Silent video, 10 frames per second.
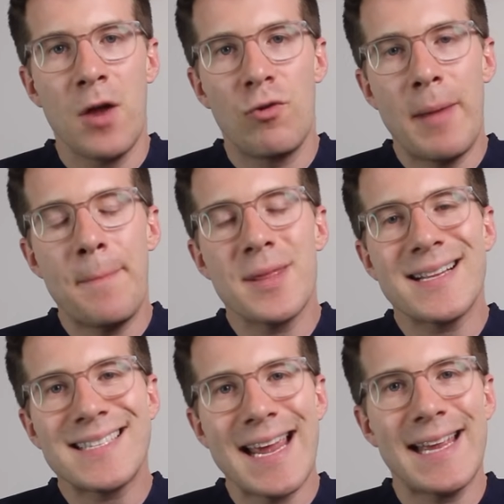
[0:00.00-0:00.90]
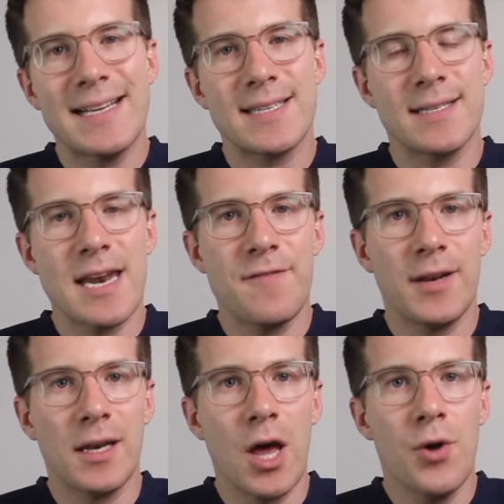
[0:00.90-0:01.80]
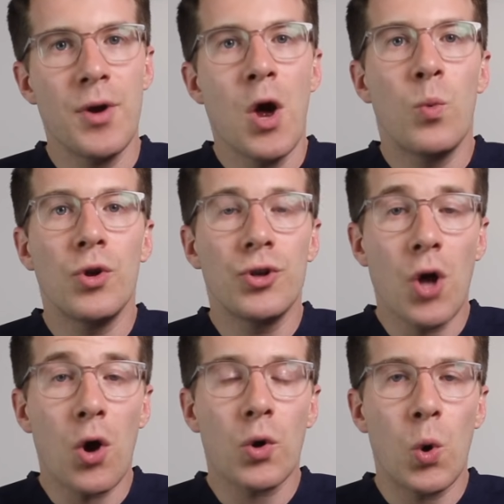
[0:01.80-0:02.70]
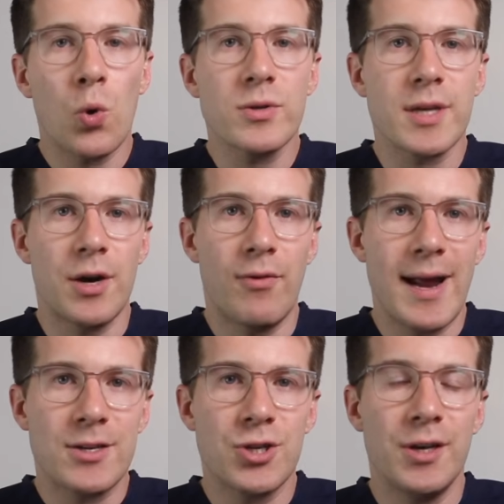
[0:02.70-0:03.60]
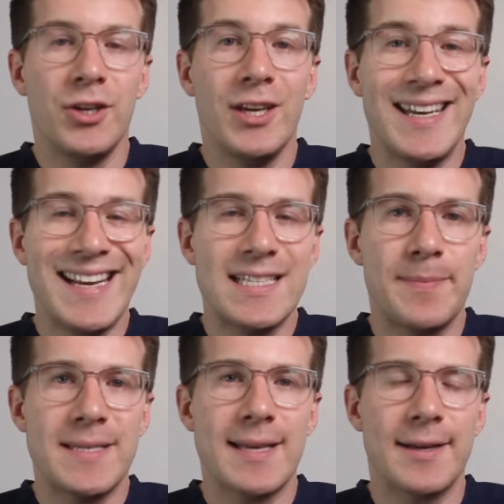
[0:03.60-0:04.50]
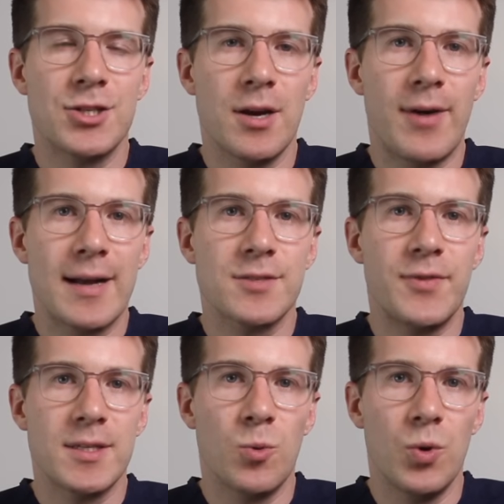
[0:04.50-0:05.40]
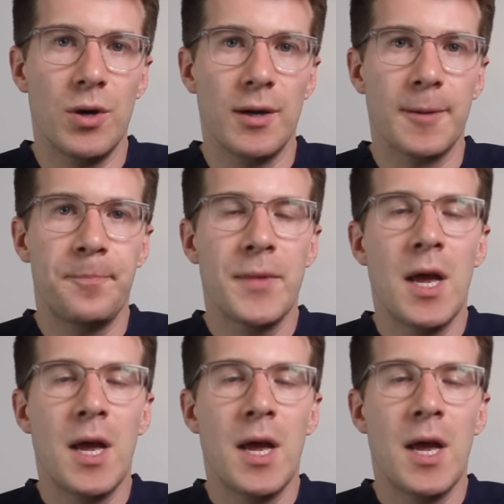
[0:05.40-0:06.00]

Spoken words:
Remember that taking sildenafil alone will not cause an erection. You need to be sexually aroused for it to work.